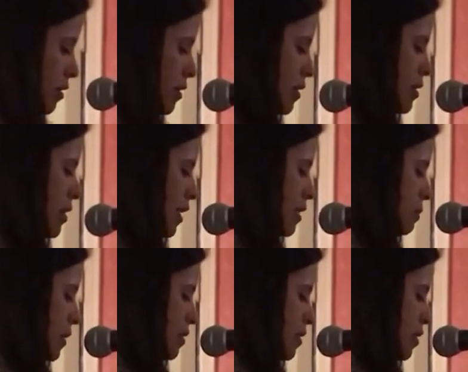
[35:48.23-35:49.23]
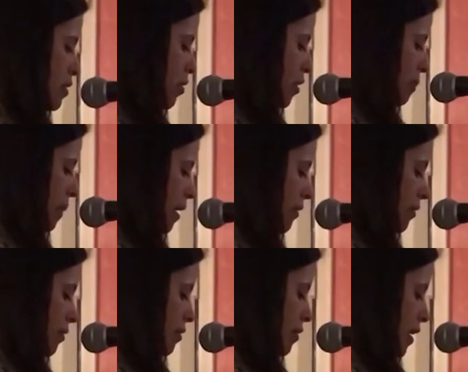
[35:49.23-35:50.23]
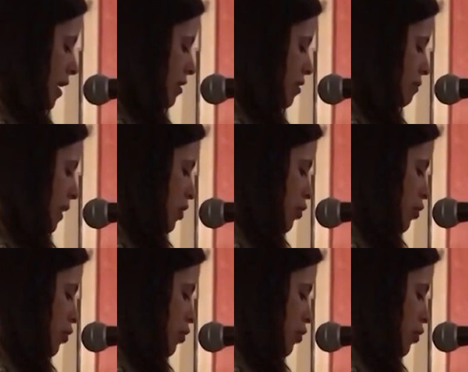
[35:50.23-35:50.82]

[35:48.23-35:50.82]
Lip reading: These next pieces are about the end of my